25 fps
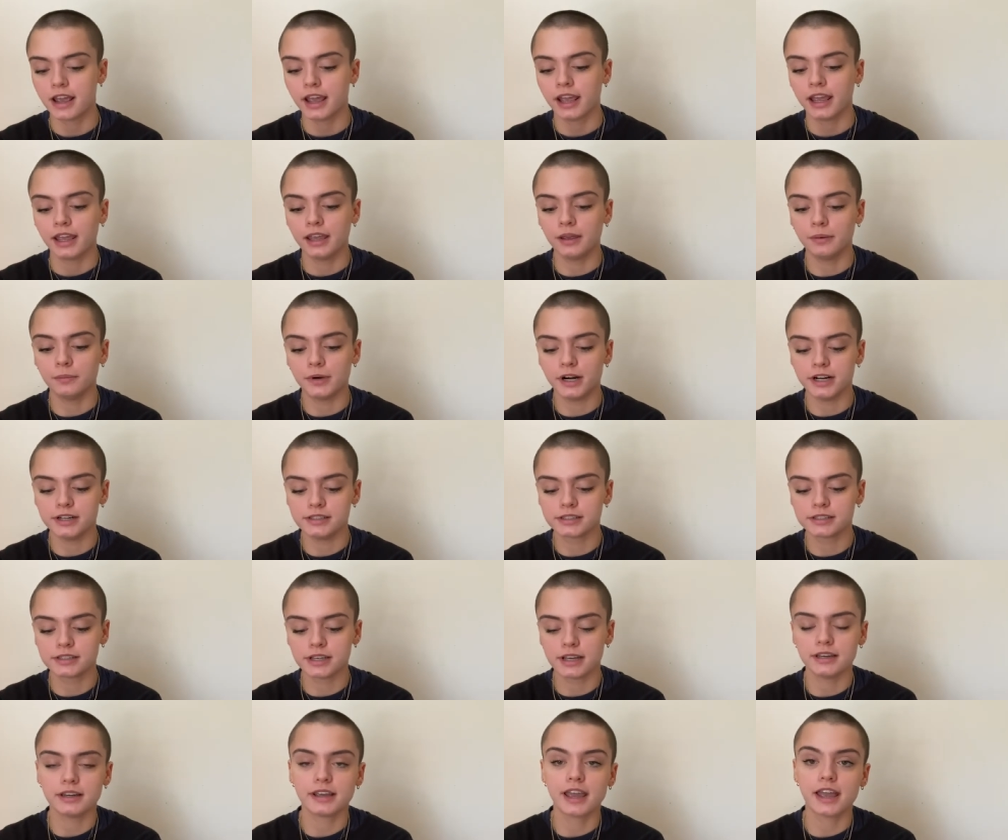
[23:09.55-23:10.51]
He was
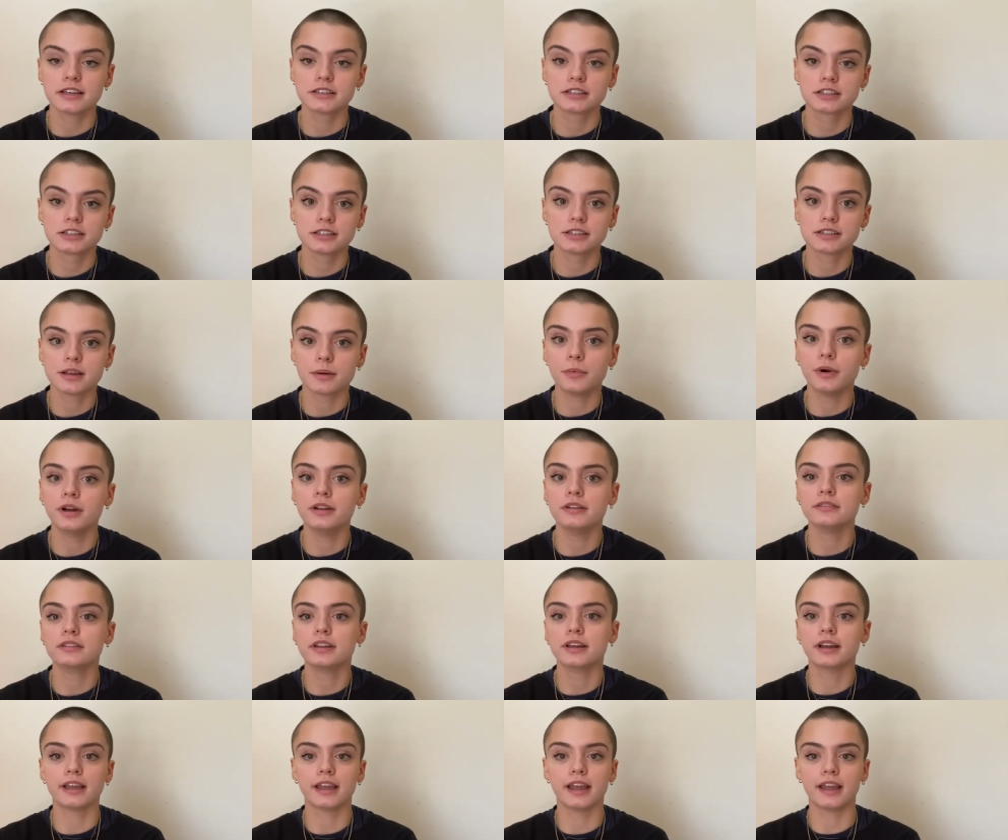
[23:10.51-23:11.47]
engaged to someone.
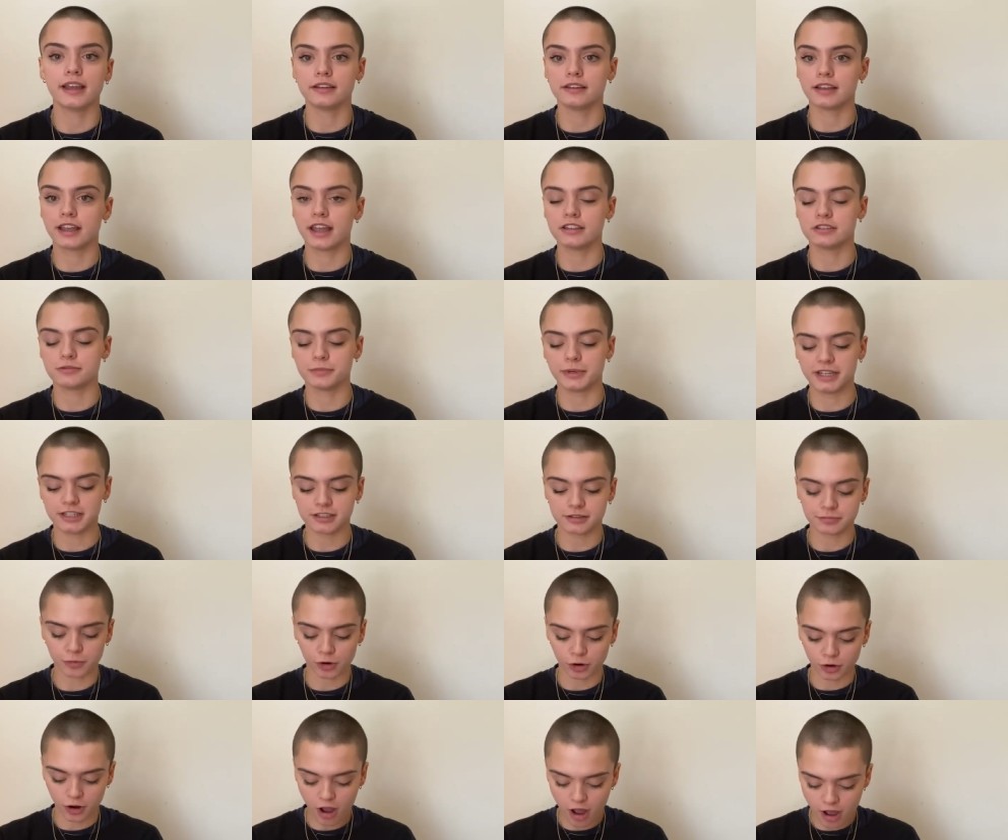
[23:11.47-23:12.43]
The engagement is
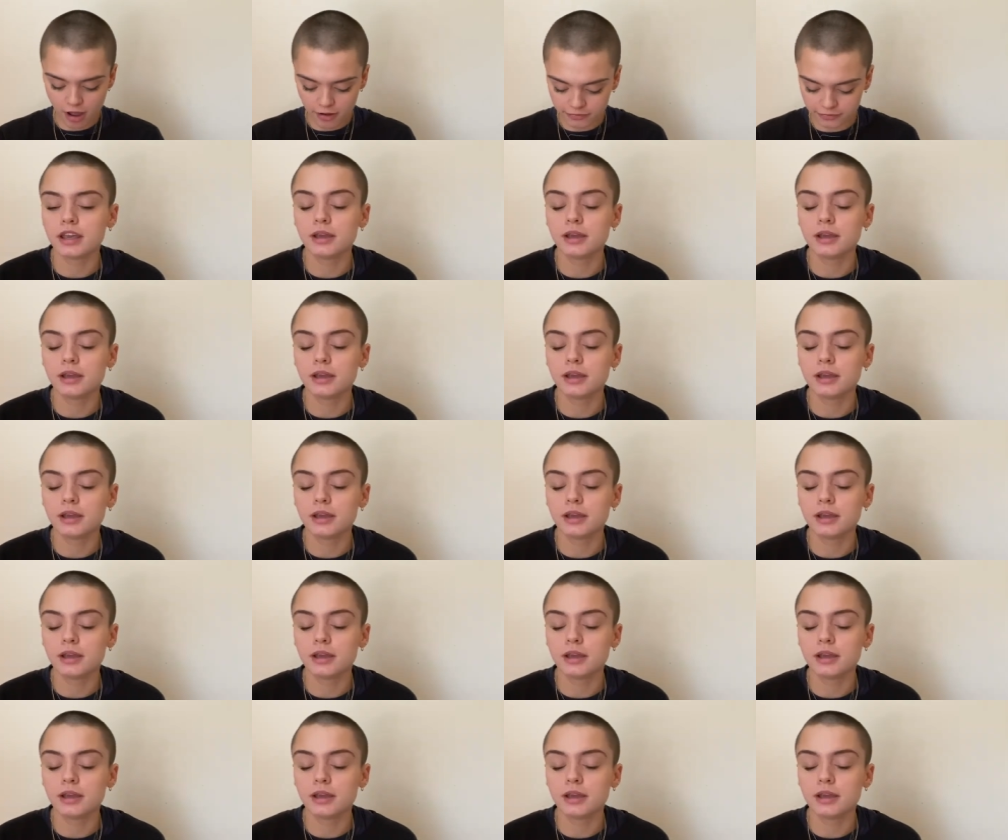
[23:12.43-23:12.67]
broke off.